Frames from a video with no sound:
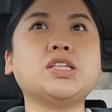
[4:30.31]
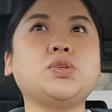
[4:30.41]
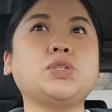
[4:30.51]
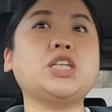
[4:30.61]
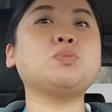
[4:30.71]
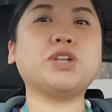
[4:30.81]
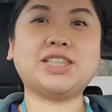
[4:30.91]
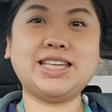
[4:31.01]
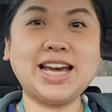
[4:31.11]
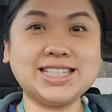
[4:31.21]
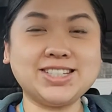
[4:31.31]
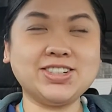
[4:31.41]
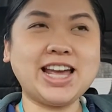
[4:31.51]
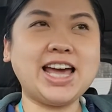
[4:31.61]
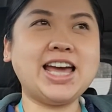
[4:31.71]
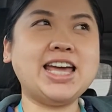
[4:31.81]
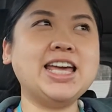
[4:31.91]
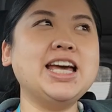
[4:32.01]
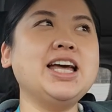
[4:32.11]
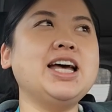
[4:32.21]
so it was his birthday yesterday.